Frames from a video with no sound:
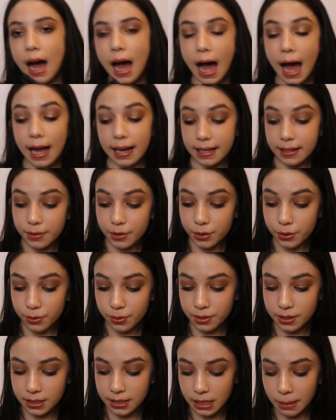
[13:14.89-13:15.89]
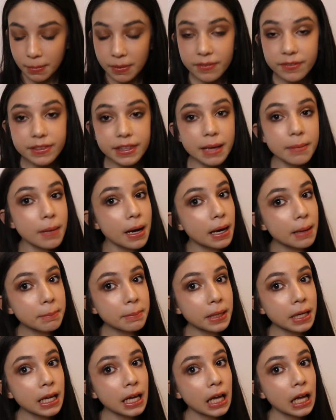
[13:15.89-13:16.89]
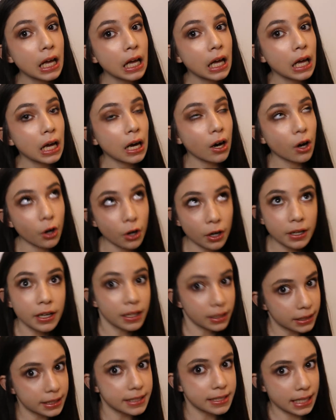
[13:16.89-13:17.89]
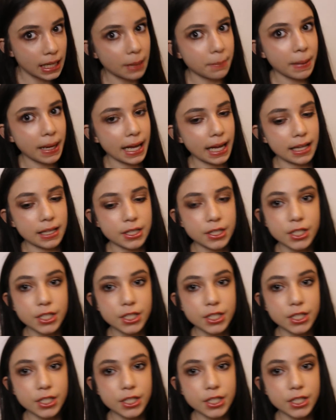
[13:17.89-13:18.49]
I can use some of them up, or at least hit pan.